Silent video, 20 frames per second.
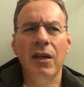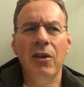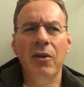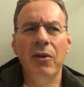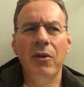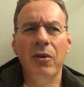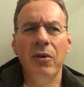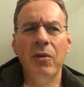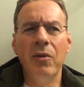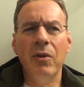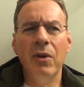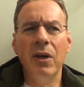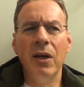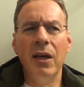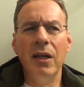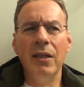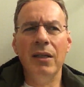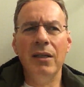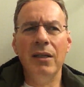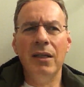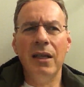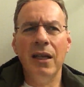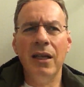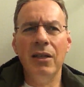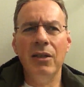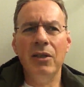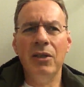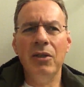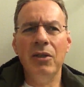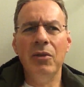although I
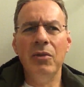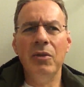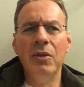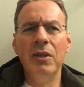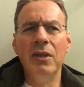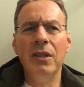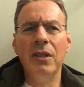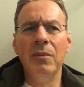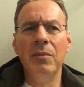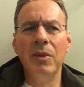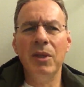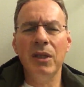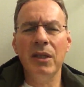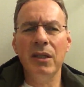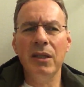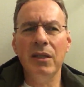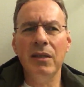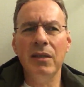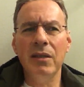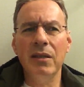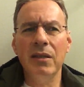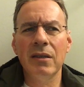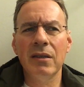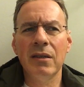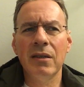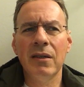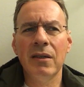tend to use similes